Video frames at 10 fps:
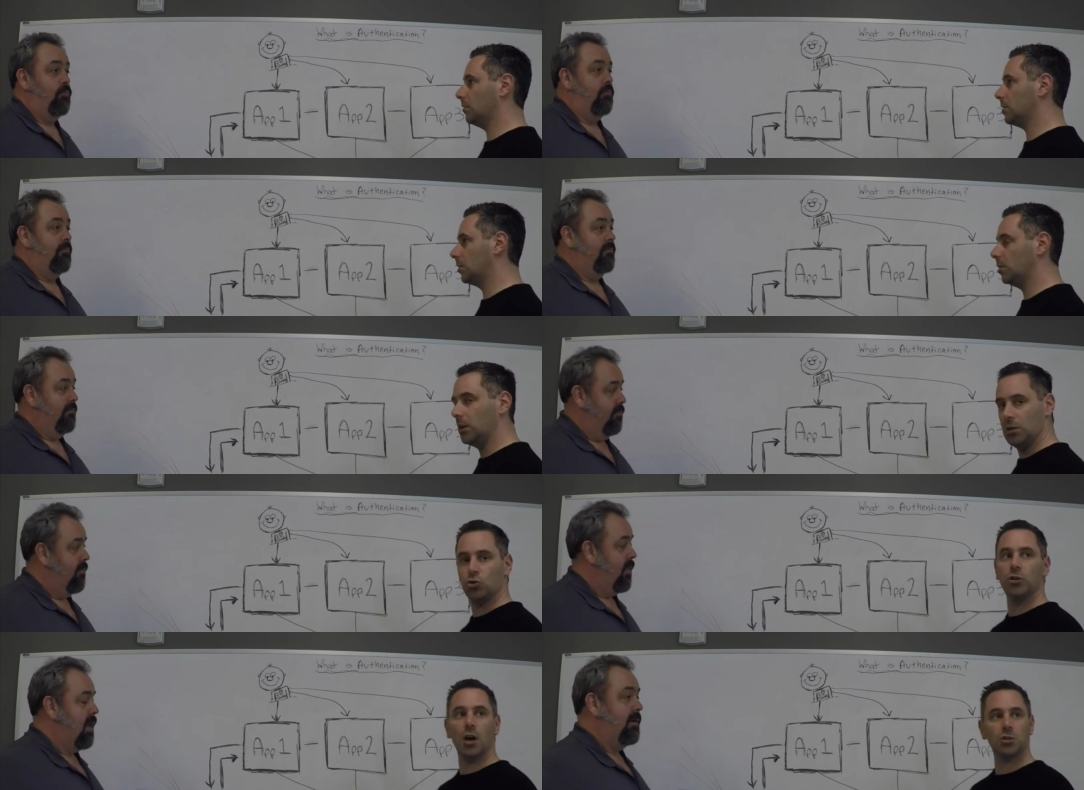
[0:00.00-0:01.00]
Speaker 1: gives a good
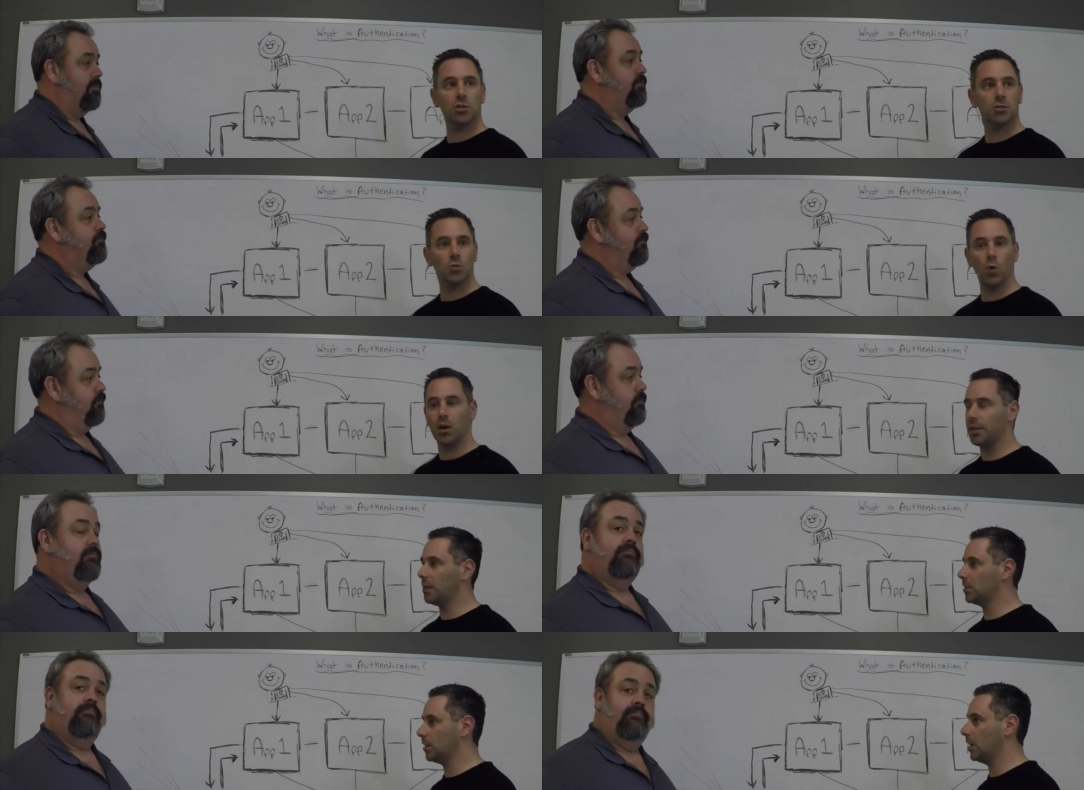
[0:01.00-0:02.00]
introduction to what
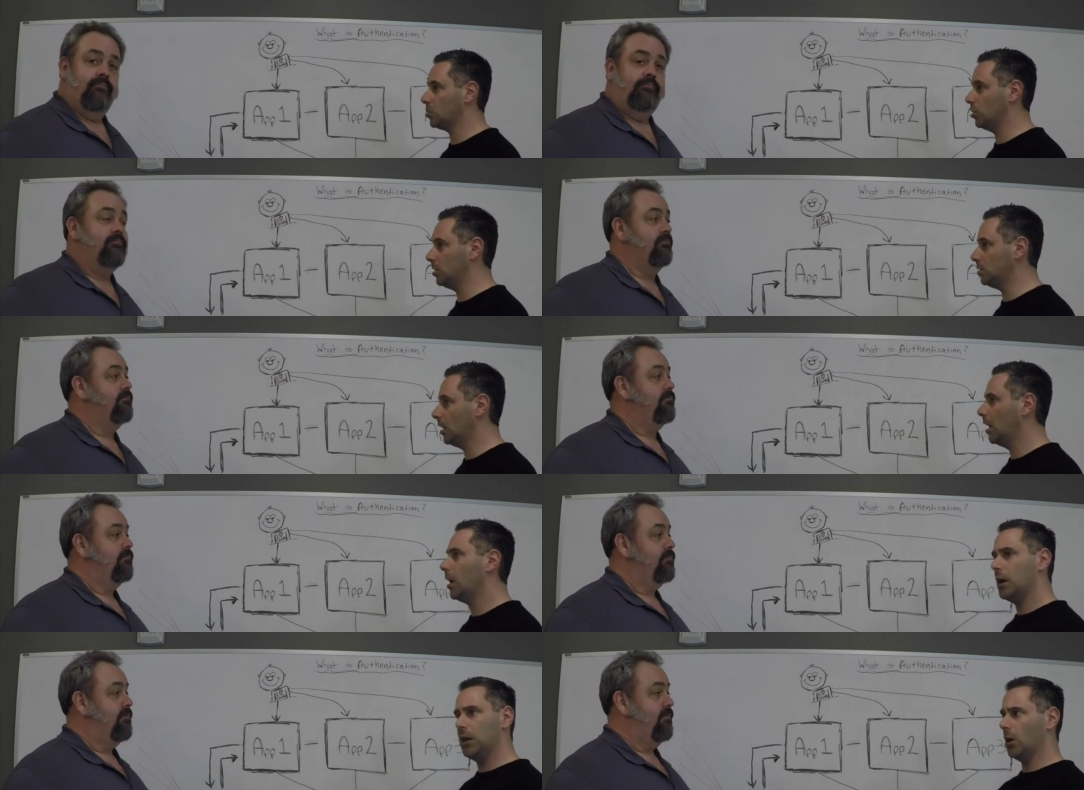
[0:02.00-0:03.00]
authentication is.
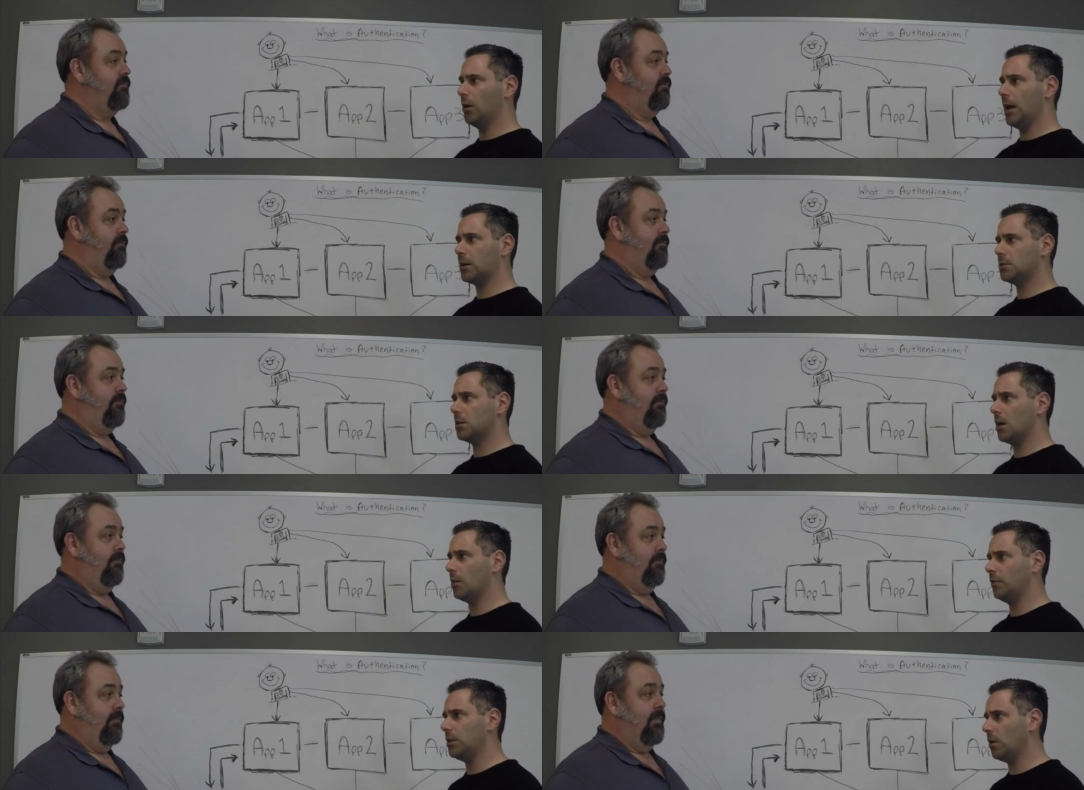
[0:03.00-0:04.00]
In our next
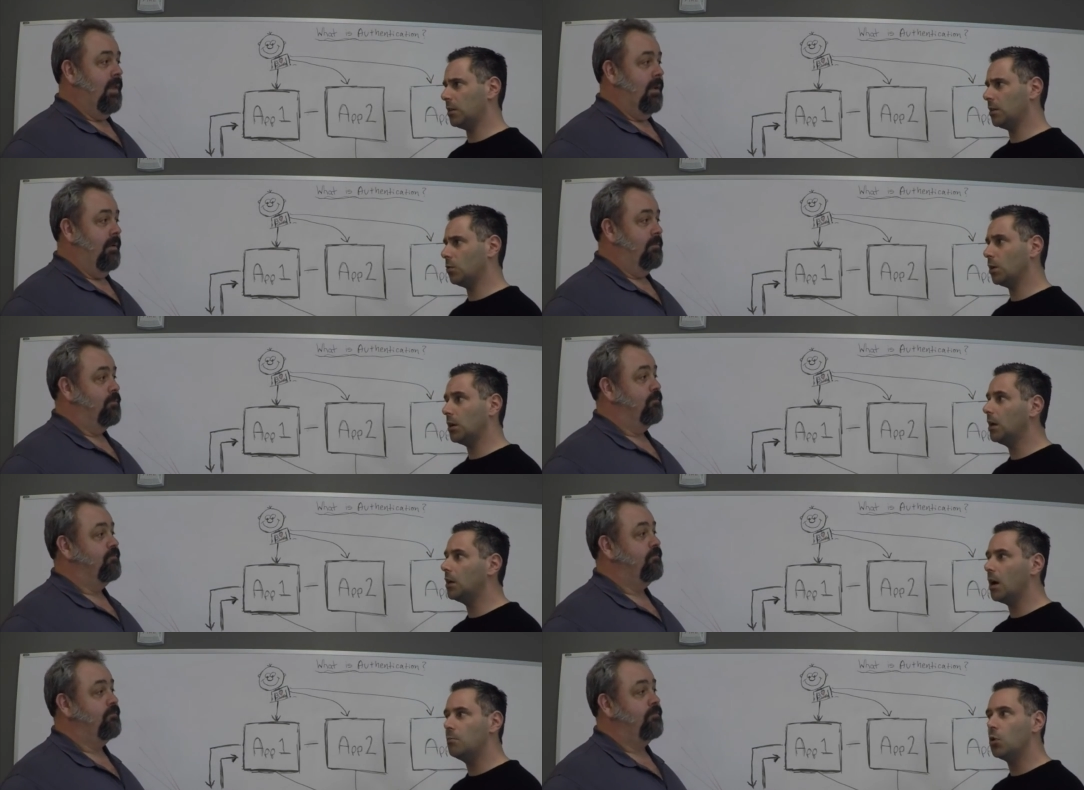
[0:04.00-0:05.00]
uh, video, I think we're going to hit
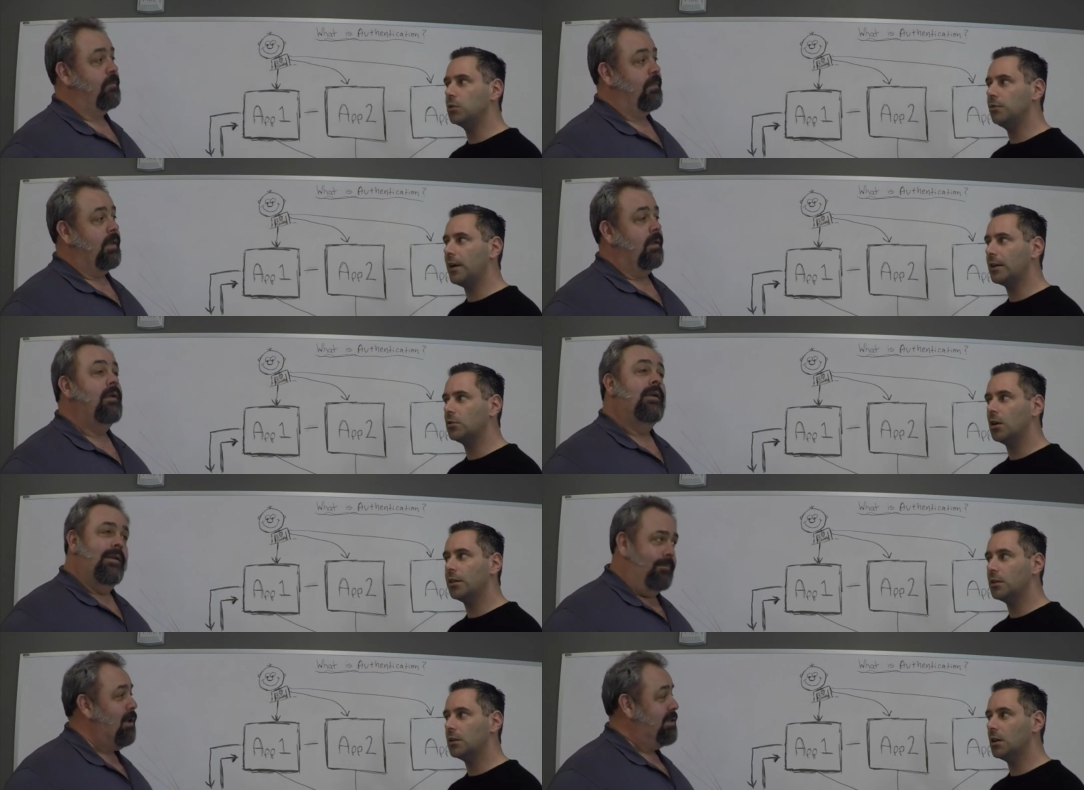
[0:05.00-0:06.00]
on multi-factor
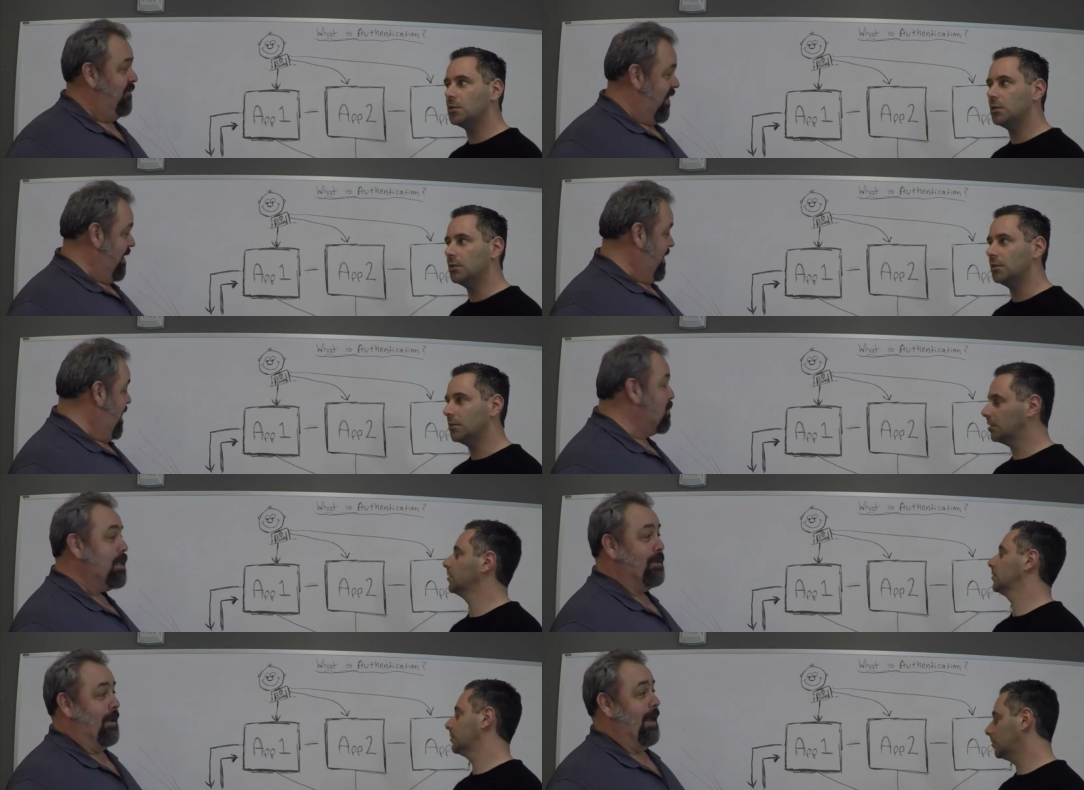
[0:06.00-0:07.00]
authentication. Multi-factor,
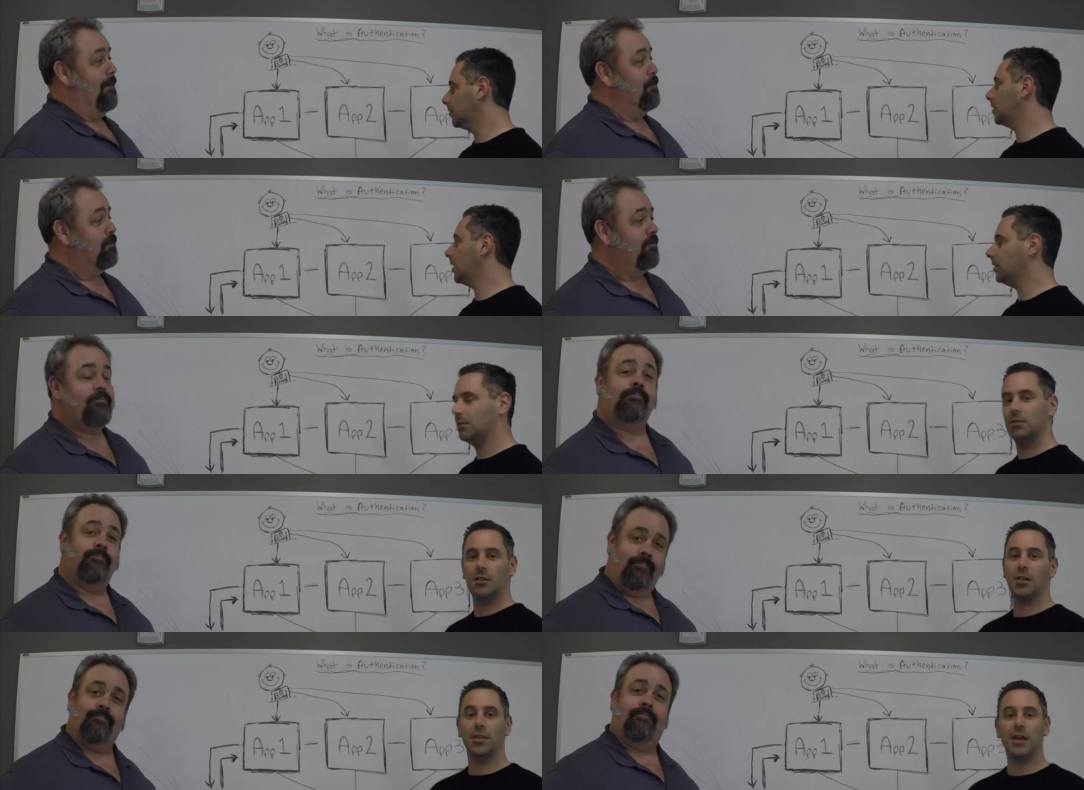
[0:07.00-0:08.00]
absolutely. Okay.
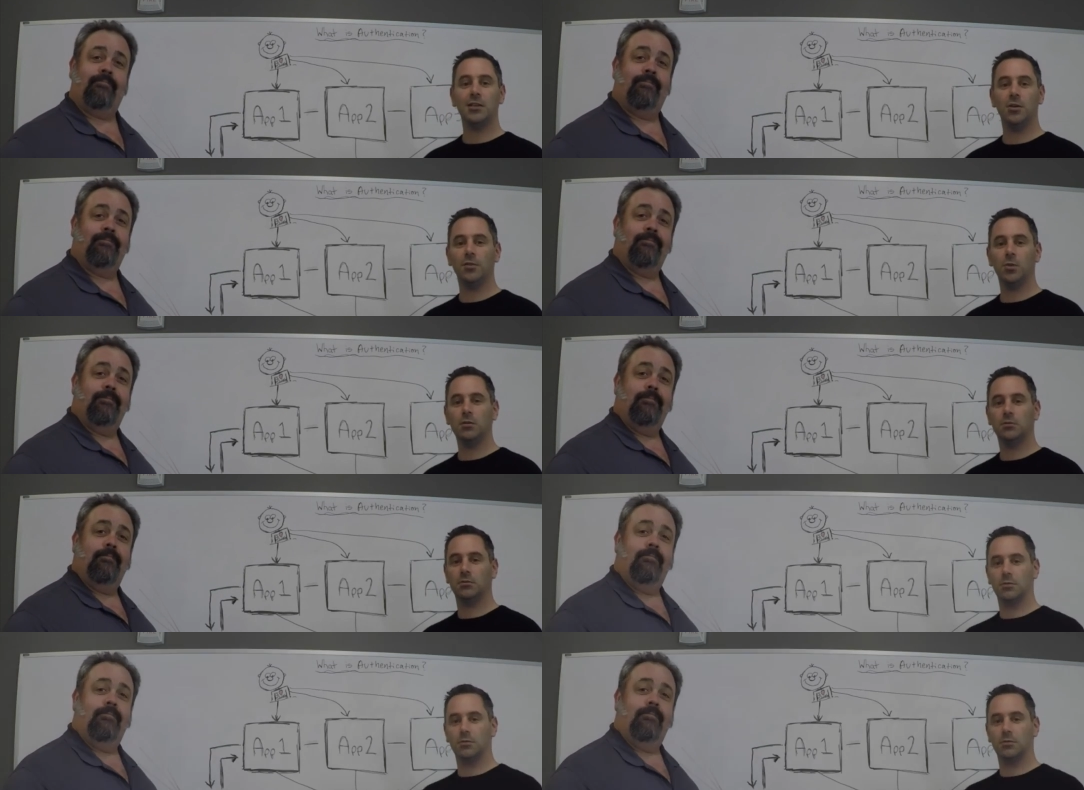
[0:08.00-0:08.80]
Thank you, everyone.